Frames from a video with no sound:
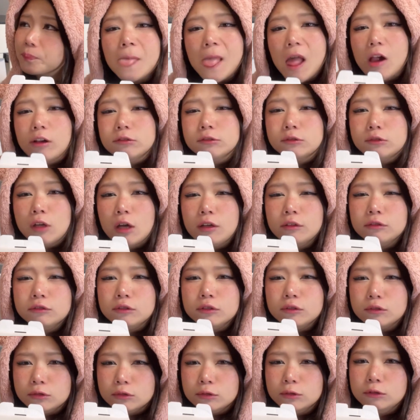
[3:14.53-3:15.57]
It tastes
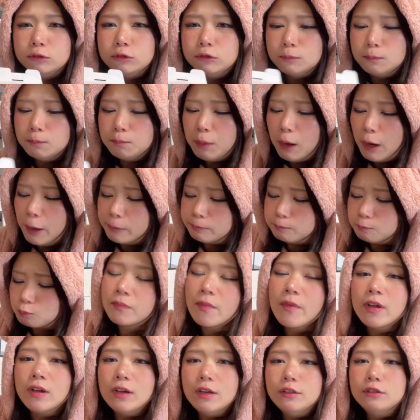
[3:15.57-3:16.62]
good, but
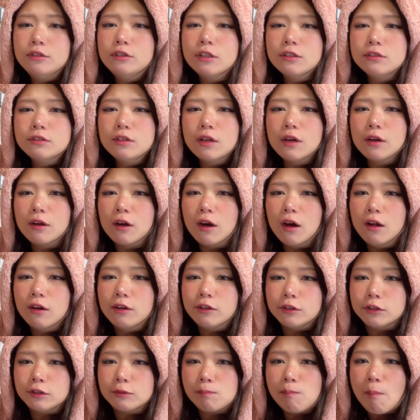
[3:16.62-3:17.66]
it's just the
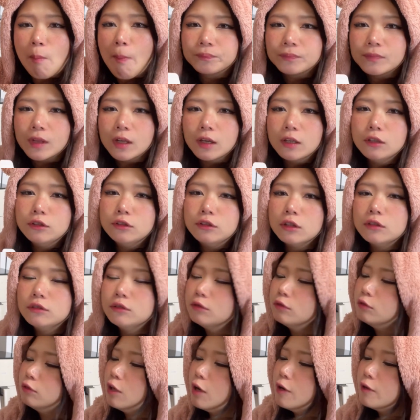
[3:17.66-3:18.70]
color. It
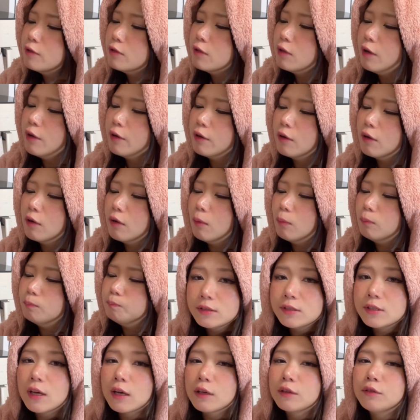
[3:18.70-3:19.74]
doesn't taste like
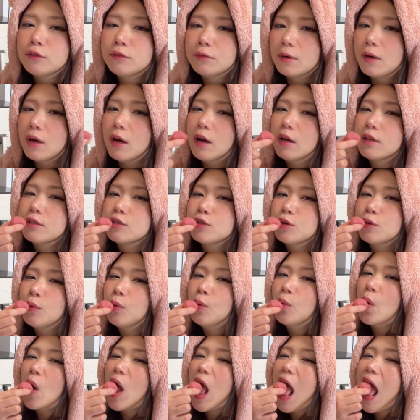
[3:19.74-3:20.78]
sakura at all.